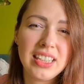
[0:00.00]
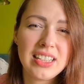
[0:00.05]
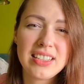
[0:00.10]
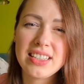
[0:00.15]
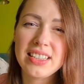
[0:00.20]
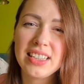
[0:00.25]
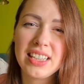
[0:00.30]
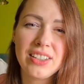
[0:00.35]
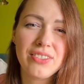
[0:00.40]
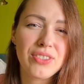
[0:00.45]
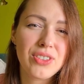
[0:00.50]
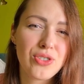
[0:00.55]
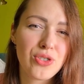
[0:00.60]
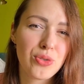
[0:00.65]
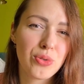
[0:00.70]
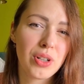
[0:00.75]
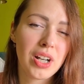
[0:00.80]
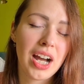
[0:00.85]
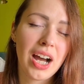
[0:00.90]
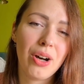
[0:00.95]
isn't even
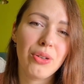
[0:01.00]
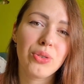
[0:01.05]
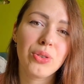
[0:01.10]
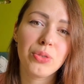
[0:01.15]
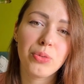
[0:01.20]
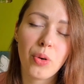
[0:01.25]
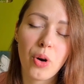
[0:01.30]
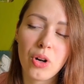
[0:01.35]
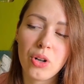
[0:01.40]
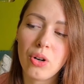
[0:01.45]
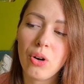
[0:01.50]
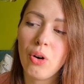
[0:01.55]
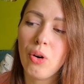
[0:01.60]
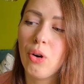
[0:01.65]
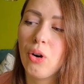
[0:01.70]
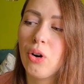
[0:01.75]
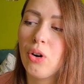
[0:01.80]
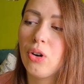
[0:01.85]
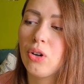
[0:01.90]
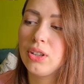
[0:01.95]
sure how to walk
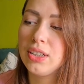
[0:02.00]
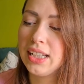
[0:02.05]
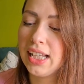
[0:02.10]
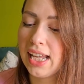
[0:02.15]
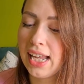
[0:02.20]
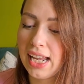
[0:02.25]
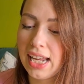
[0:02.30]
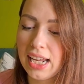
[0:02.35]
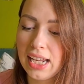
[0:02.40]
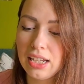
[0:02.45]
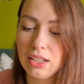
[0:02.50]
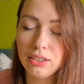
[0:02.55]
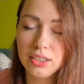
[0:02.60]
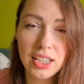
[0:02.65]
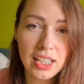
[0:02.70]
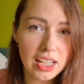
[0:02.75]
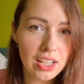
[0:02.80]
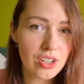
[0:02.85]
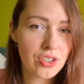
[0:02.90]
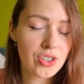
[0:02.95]
on a
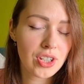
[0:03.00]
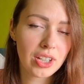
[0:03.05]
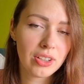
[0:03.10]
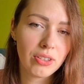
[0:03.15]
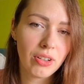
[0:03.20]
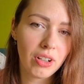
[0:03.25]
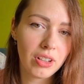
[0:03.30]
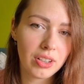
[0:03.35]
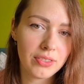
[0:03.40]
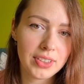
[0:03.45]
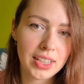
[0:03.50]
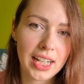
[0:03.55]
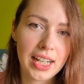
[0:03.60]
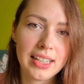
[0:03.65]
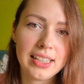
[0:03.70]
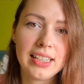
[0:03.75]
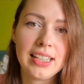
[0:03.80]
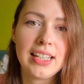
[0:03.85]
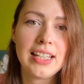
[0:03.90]
leash and all of that.